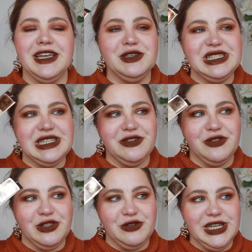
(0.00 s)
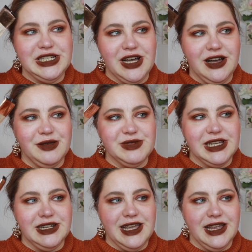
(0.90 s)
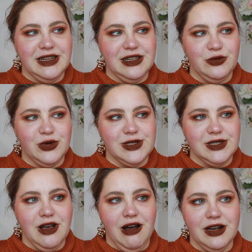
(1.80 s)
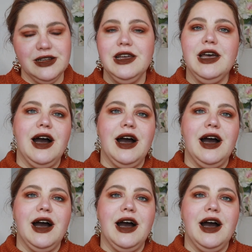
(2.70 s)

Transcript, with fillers: I used it 3 times and then it was gone.